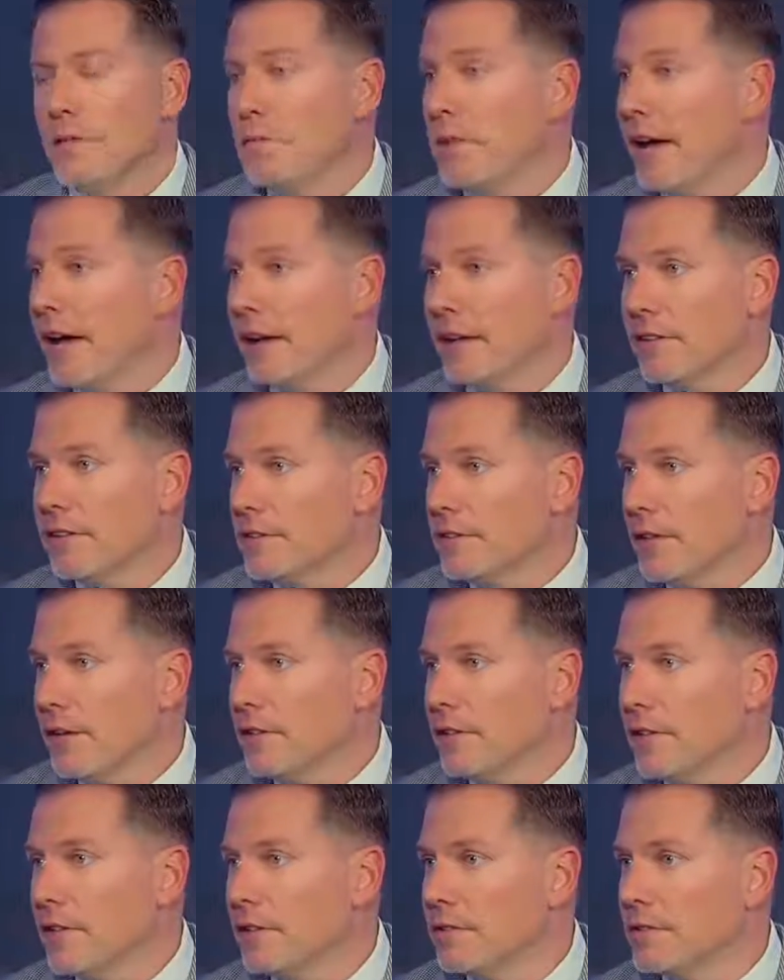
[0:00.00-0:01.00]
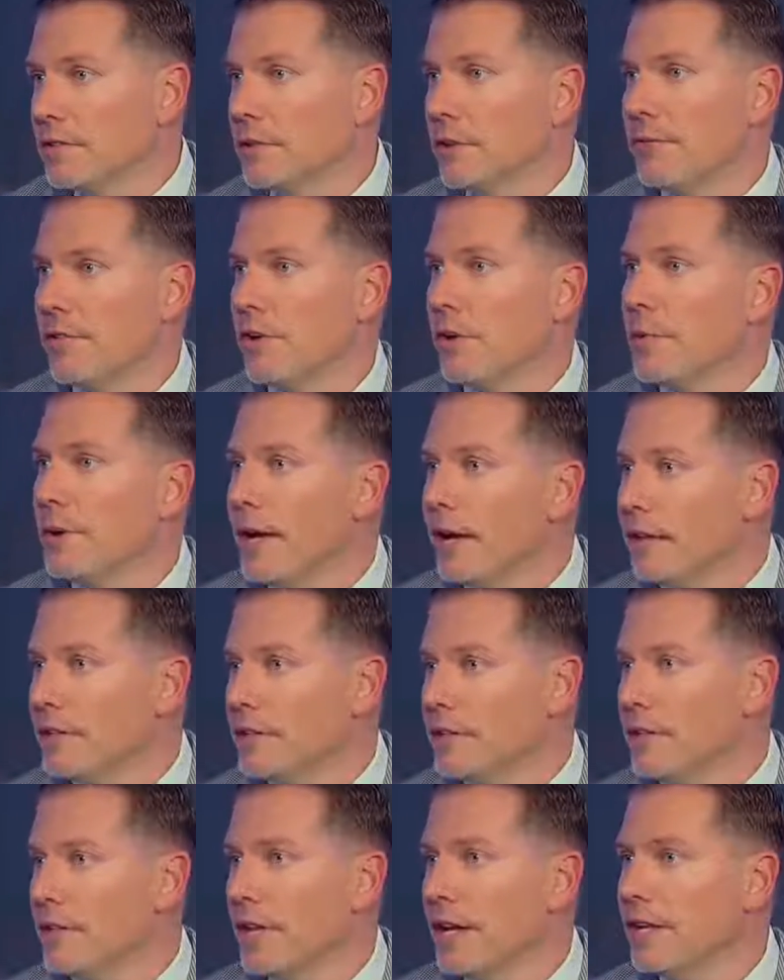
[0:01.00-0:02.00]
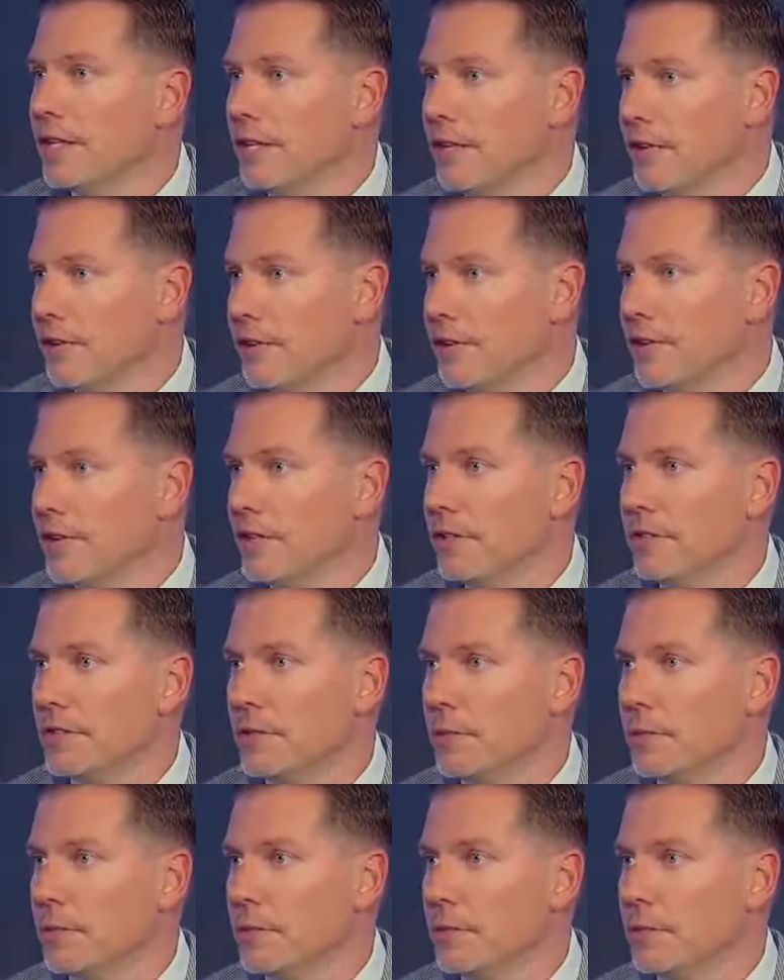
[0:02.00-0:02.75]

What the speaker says: Back as far back as the 1930s,